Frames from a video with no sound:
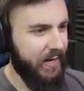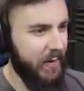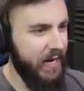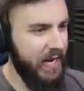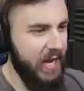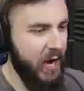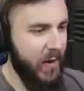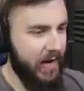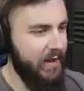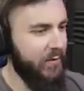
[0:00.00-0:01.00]
What are you
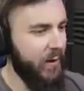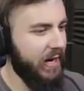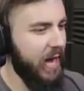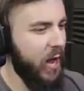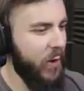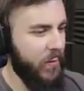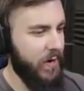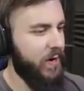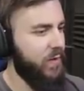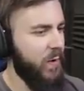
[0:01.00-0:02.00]
doing? Leave the rock alone.
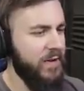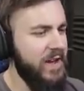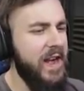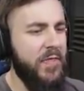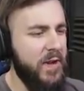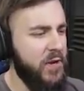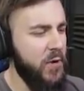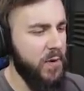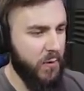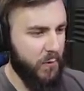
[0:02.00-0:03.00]
The rock did nothing
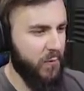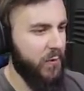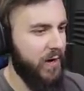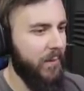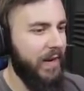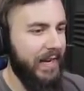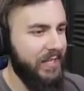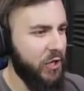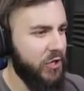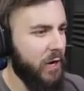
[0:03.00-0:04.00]
to you. I mean, it
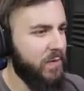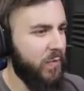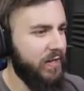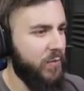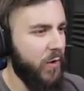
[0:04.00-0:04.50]
is your job to break the